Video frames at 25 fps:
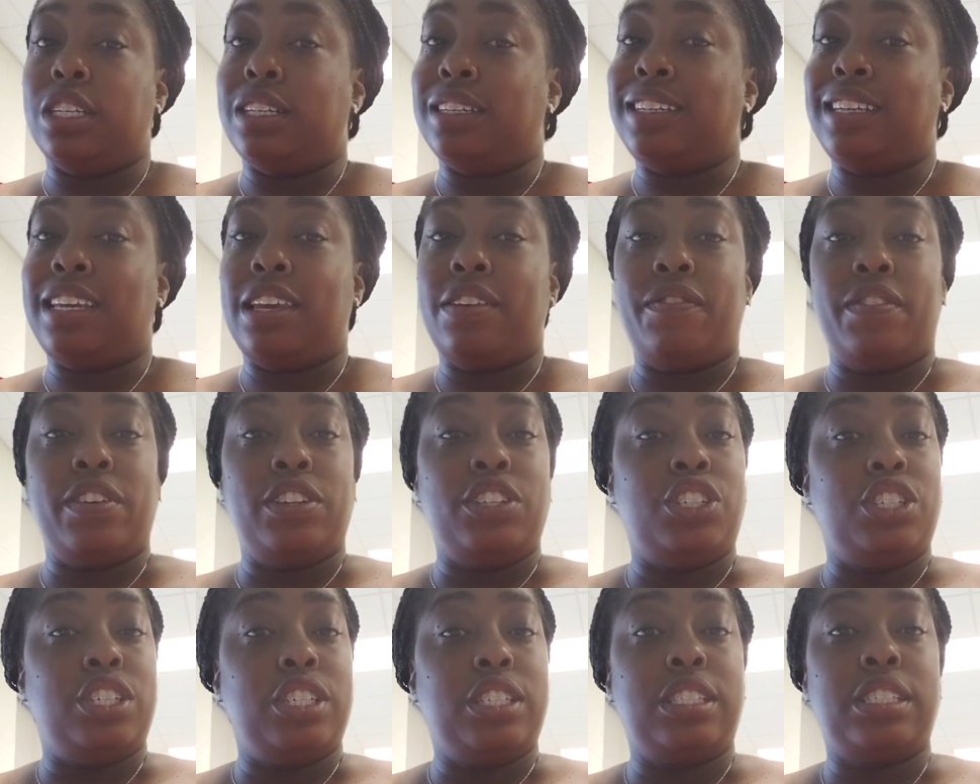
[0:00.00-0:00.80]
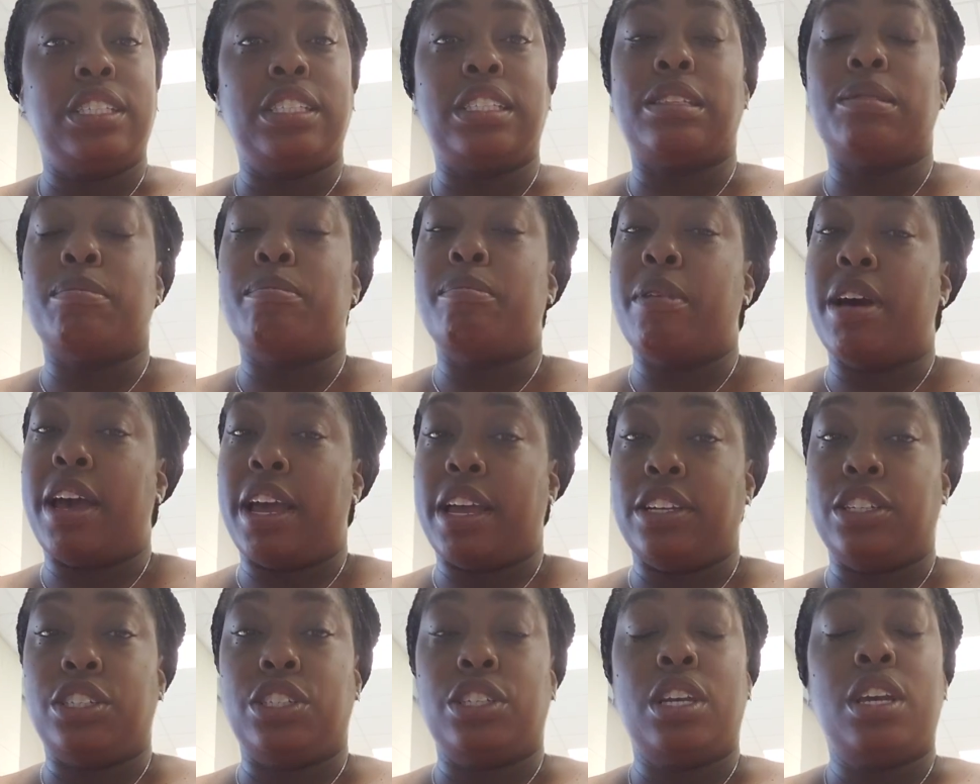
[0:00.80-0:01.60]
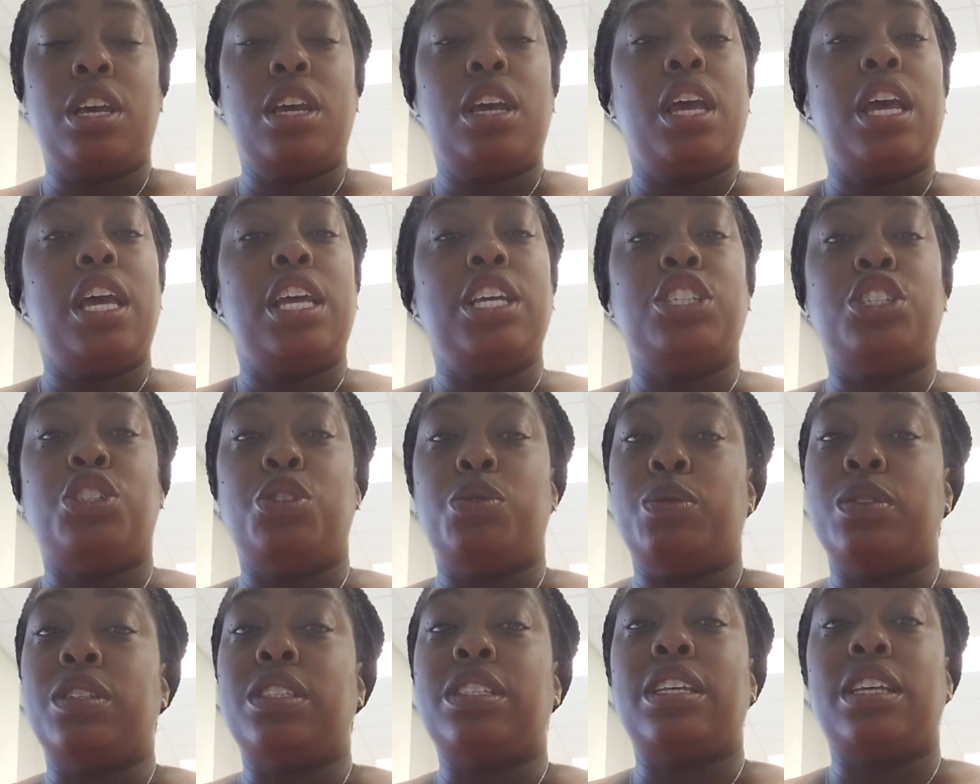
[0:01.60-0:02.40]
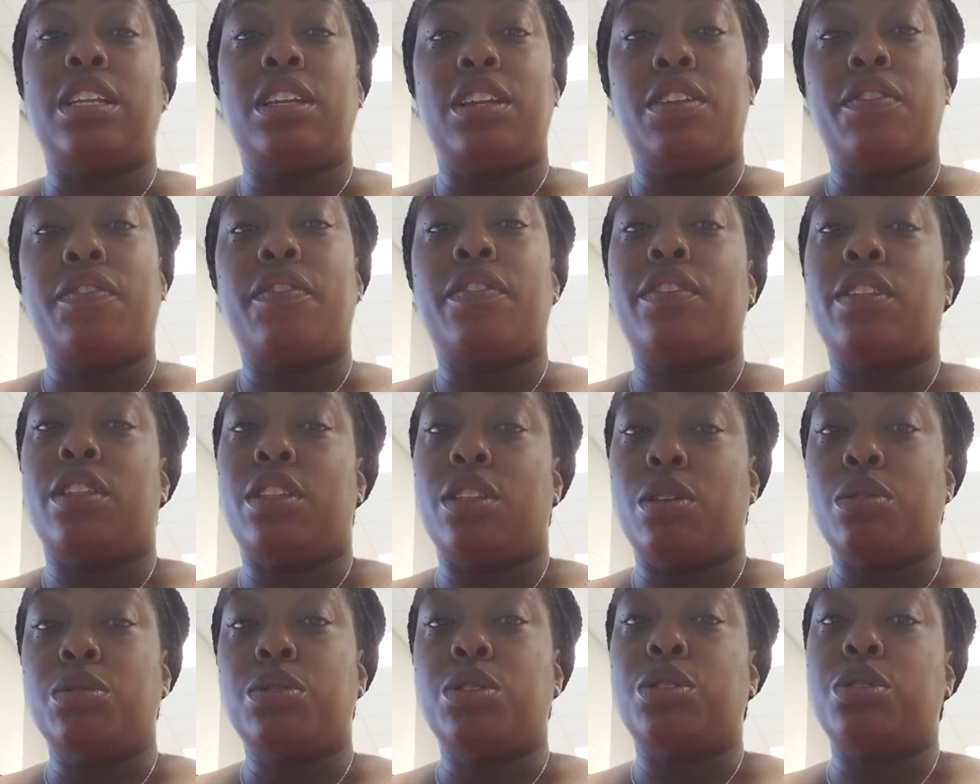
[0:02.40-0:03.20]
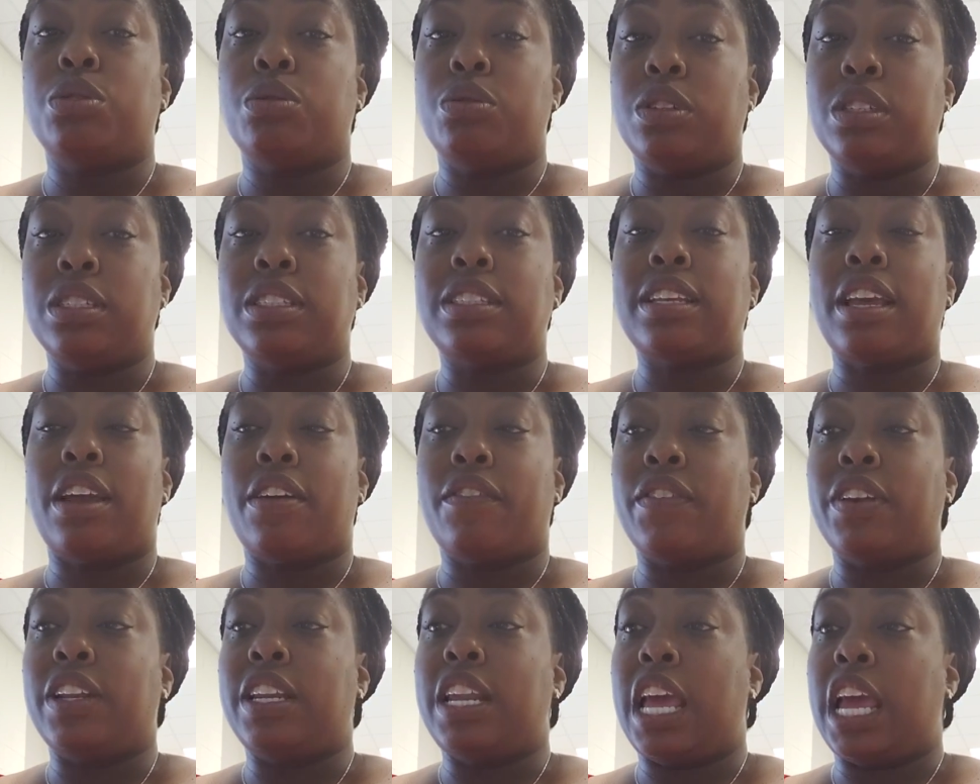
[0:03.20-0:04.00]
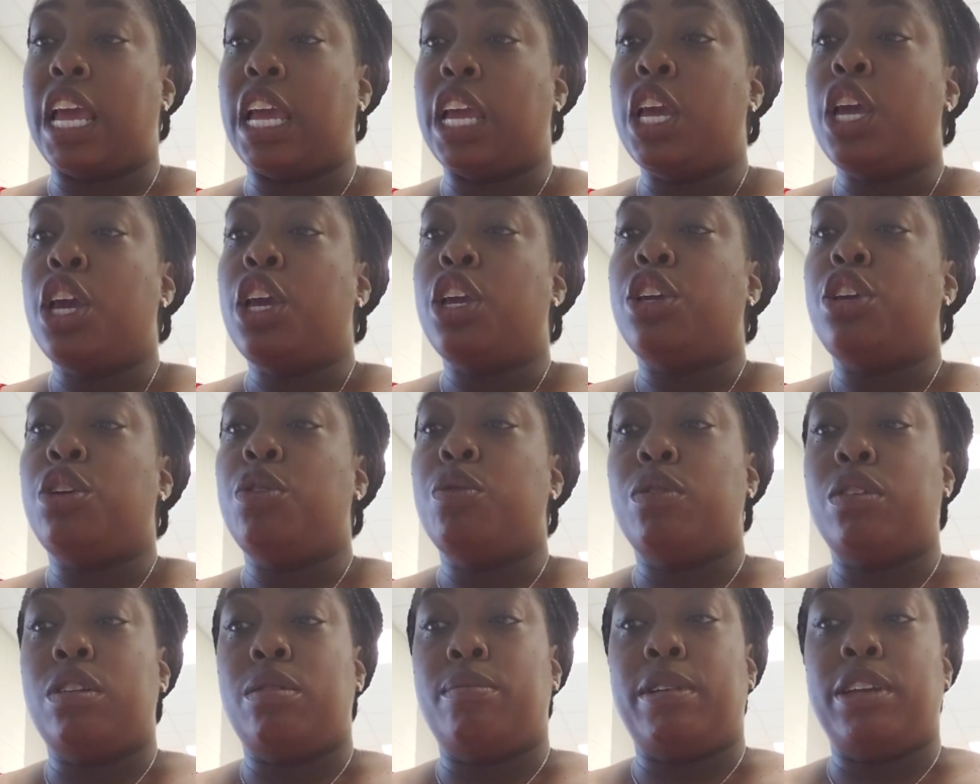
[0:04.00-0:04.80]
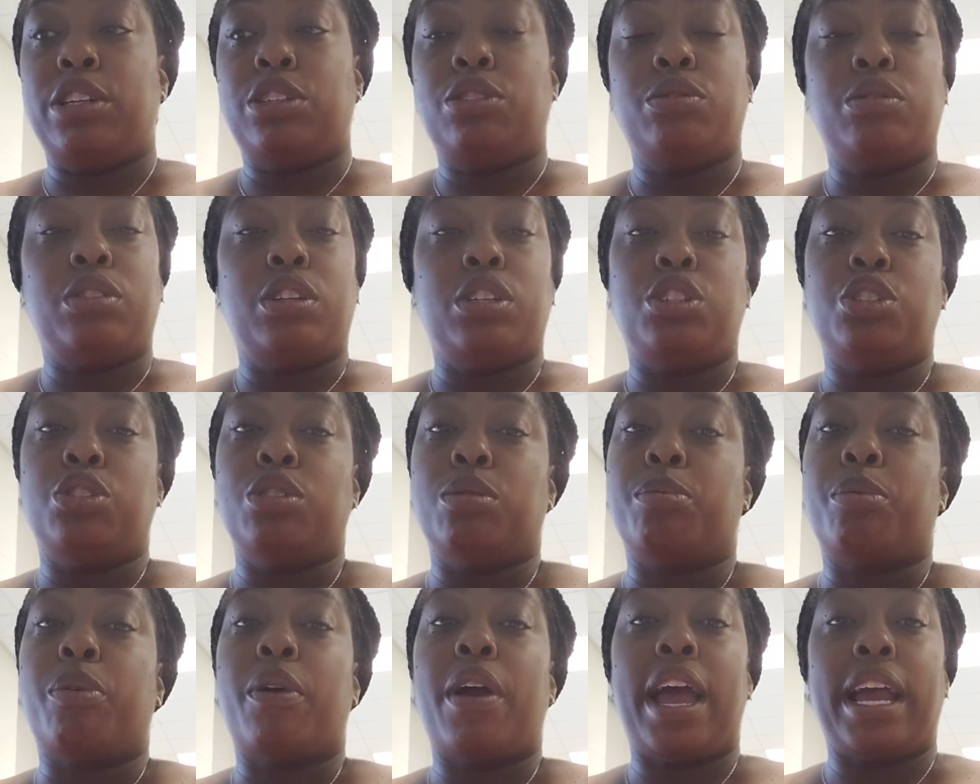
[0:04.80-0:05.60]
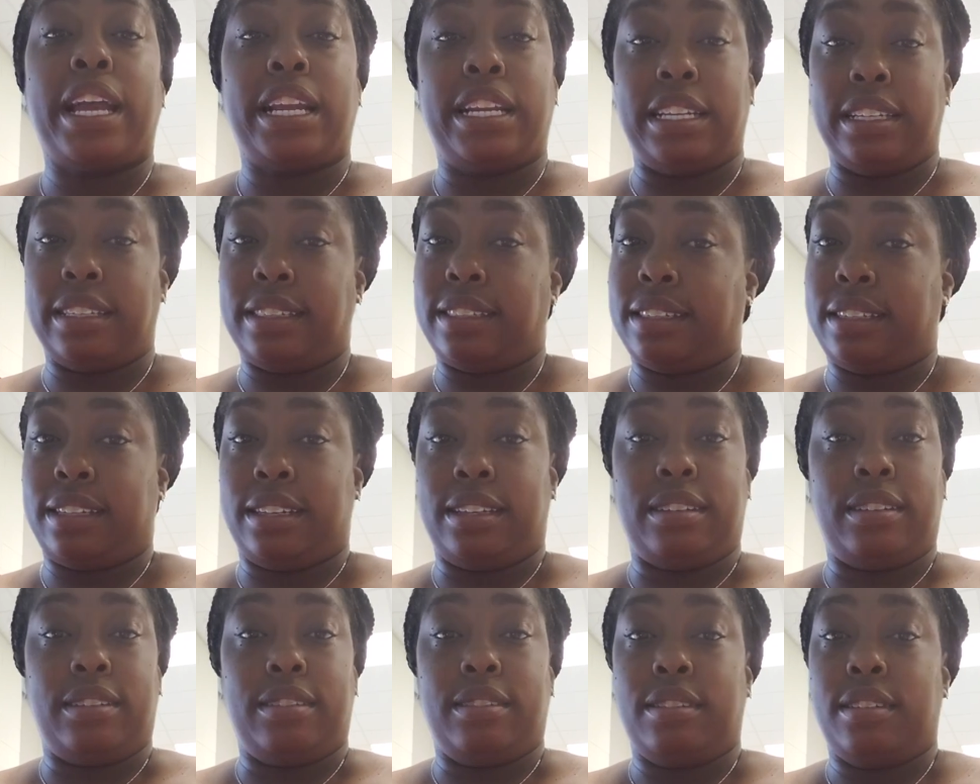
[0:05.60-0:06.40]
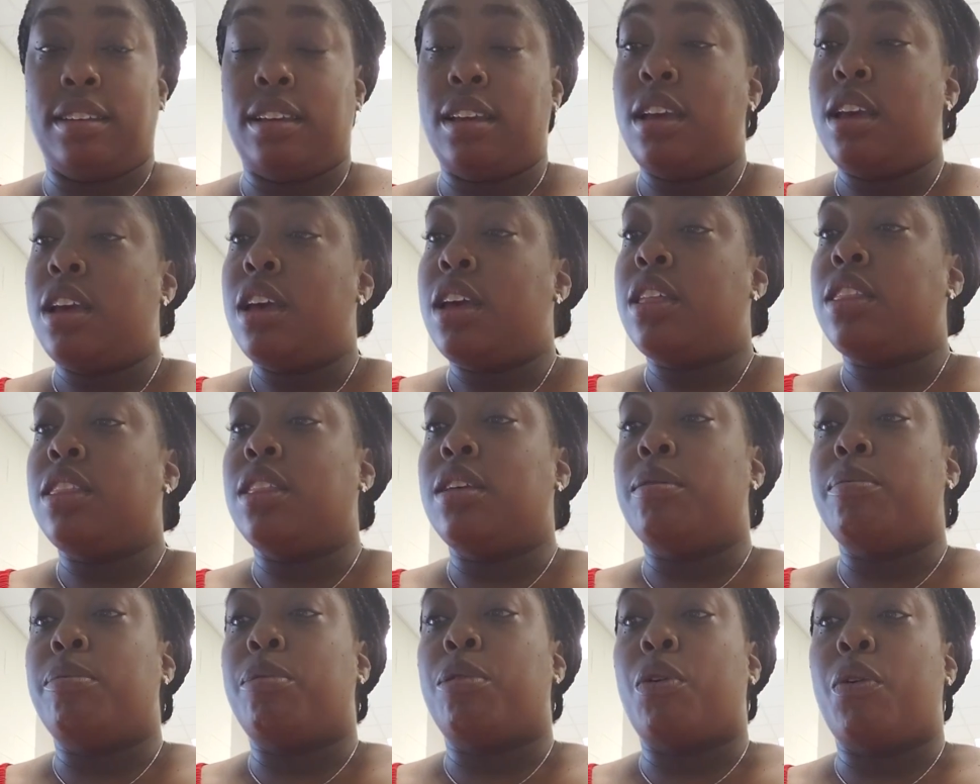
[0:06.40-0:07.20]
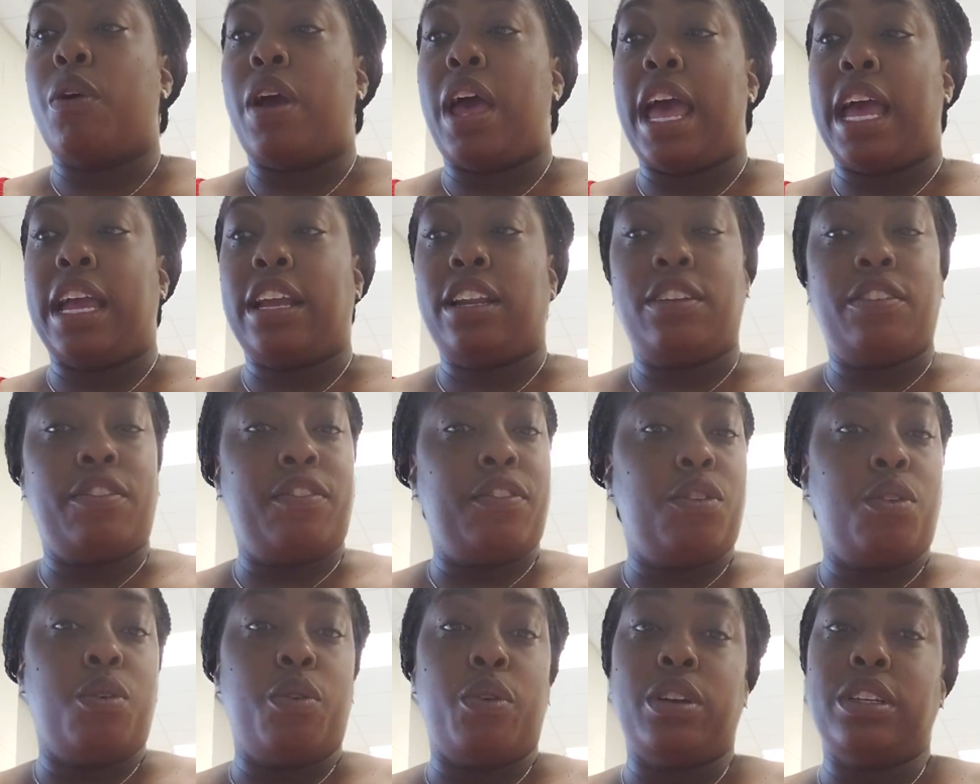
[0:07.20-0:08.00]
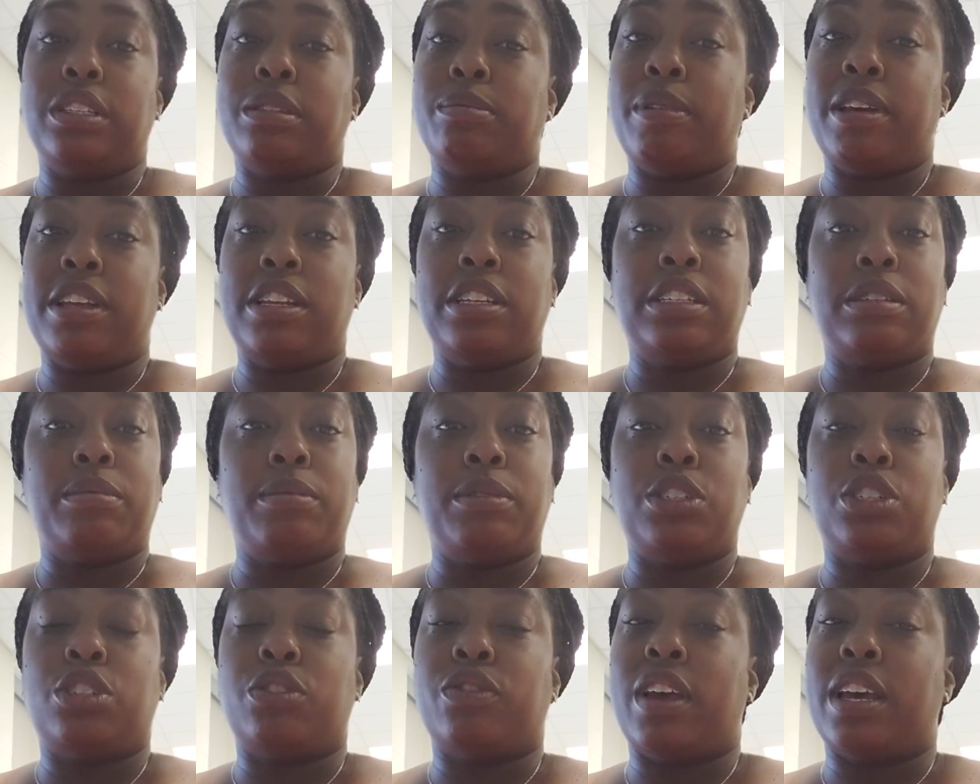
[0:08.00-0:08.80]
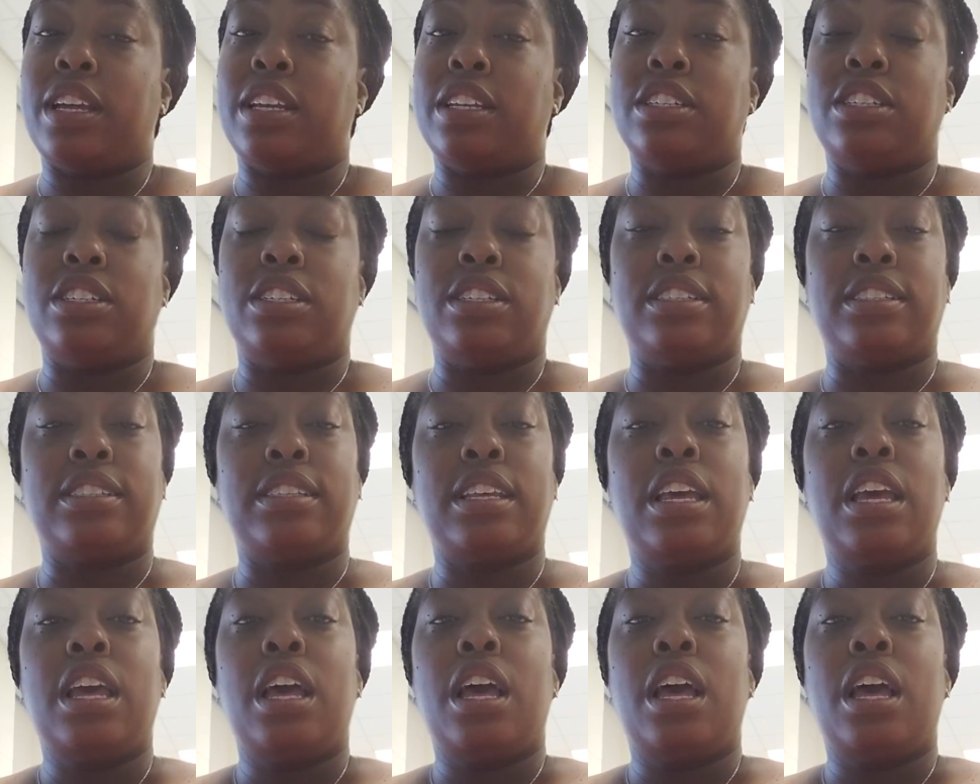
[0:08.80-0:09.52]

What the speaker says: Give it just as much as you were standing in front of those students every day. You want to make sure that you're practicing the proactive course management strategies